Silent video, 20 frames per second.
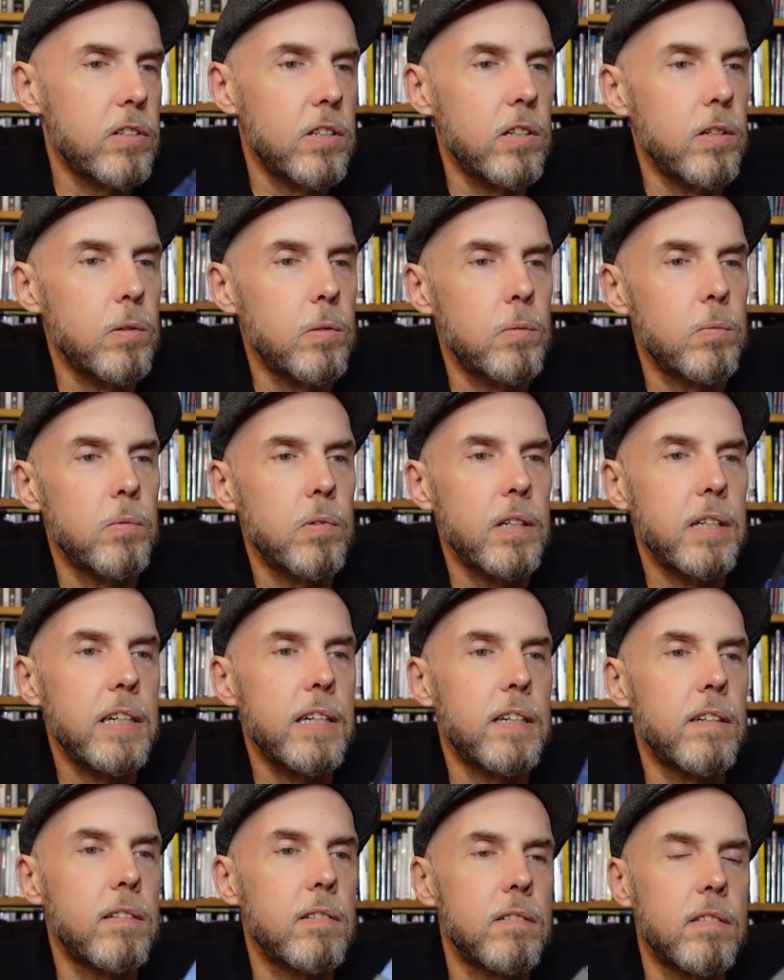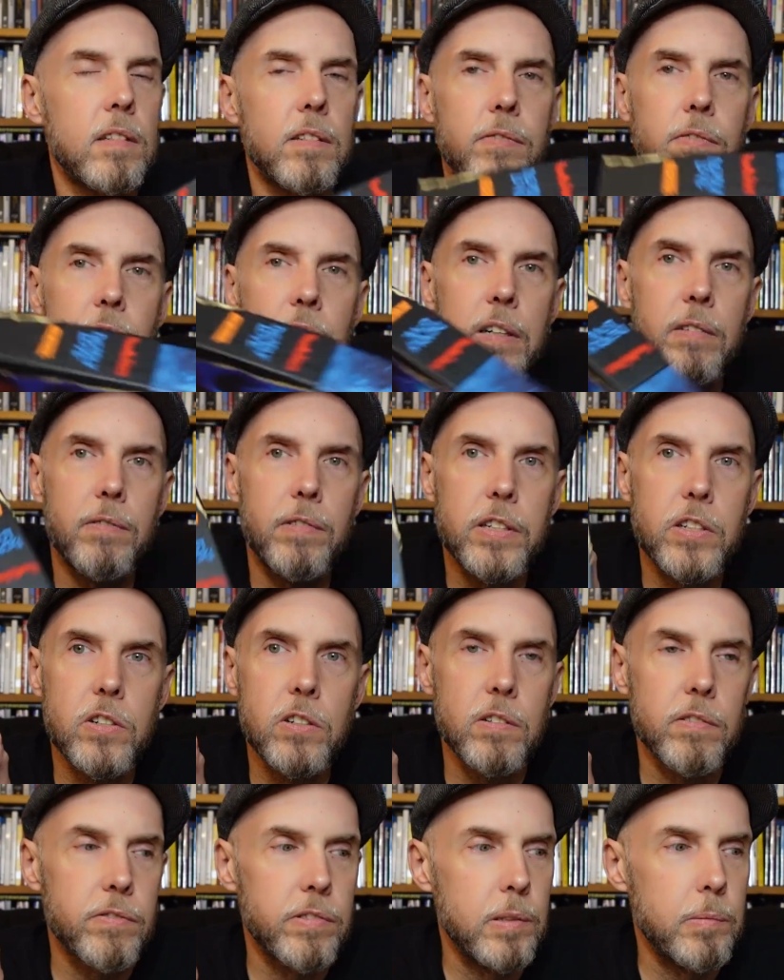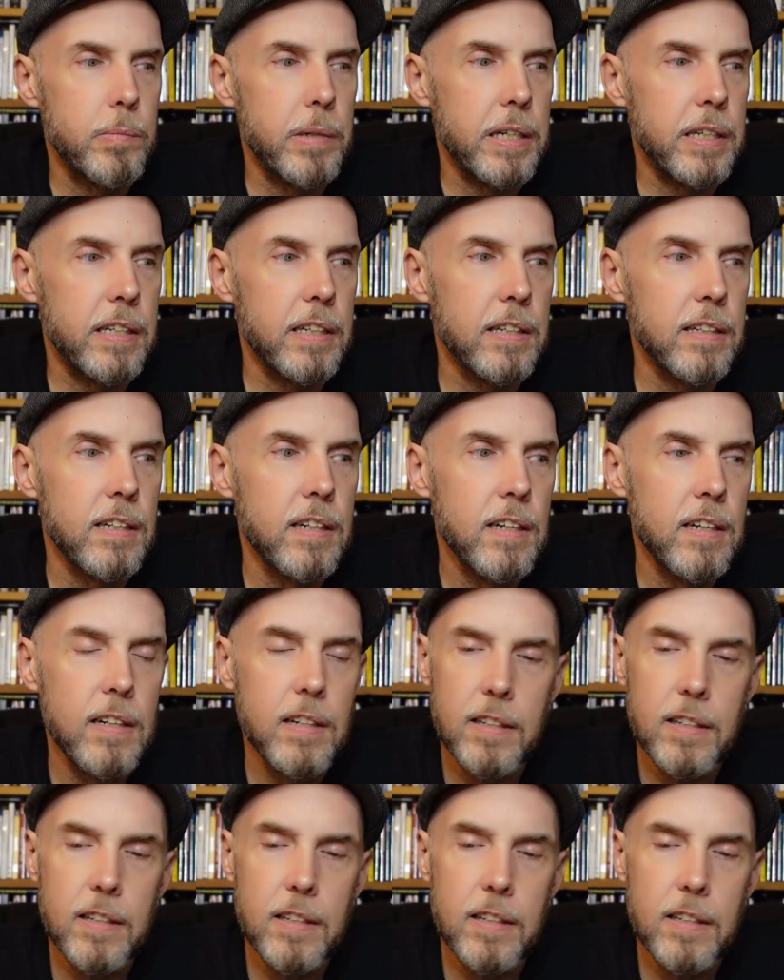So, again, the fun of regional filmmaking.